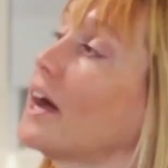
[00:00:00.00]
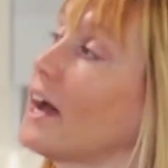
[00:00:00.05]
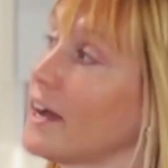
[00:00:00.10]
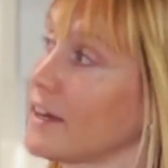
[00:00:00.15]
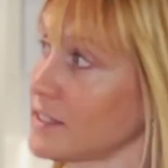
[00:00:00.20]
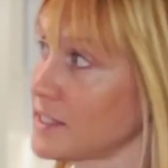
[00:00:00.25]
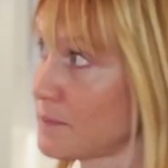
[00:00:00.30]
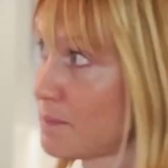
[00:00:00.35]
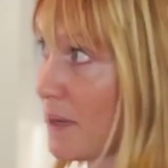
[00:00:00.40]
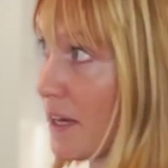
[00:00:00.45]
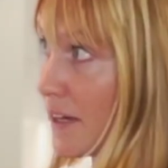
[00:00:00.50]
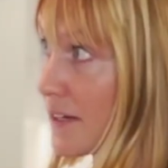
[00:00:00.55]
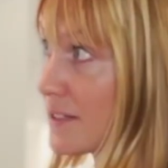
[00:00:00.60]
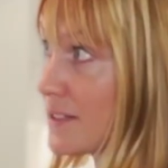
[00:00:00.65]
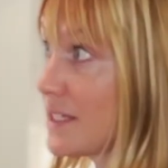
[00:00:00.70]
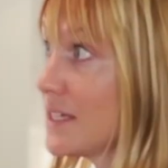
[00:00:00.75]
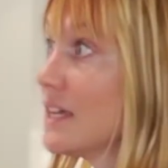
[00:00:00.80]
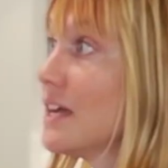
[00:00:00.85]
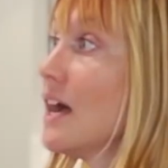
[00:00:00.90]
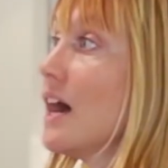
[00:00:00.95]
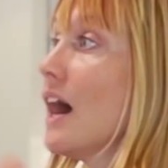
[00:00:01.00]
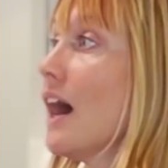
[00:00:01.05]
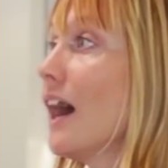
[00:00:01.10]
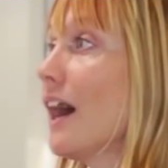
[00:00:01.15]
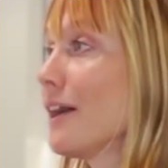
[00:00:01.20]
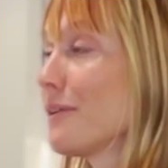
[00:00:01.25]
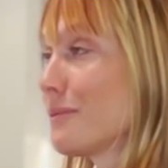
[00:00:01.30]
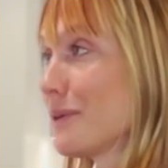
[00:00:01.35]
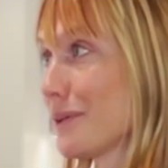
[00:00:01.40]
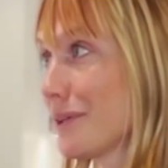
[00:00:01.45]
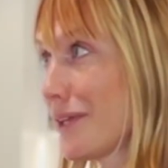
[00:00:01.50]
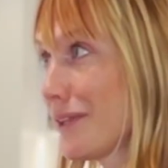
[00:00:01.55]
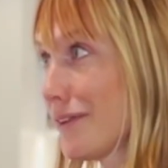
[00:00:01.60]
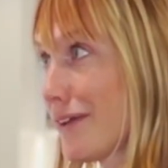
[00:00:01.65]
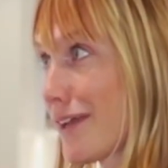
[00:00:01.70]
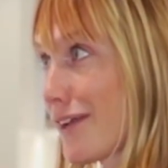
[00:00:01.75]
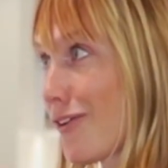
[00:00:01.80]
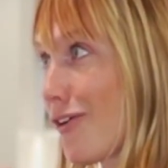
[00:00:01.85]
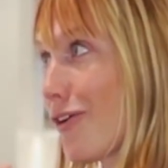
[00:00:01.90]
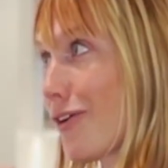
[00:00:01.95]
aspect. I really
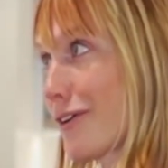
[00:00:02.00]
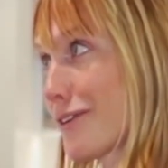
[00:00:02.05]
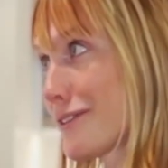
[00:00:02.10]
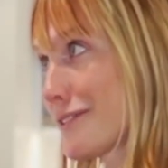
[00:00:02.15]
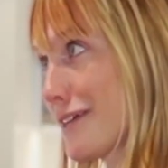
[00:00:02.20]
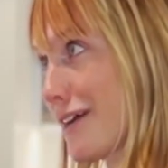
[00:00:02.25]
like Art